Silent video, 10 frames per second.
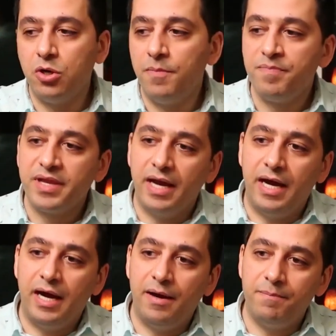So
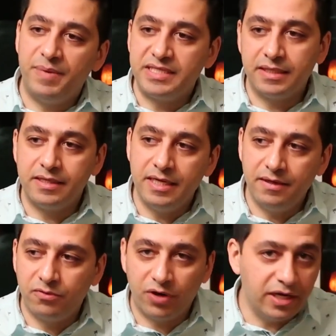uh,
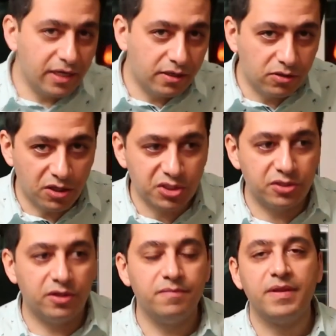basically creating a
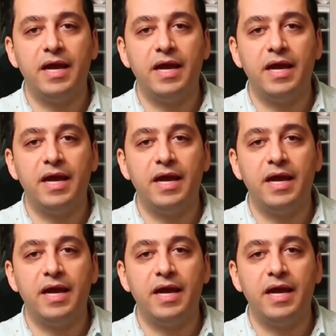cluster,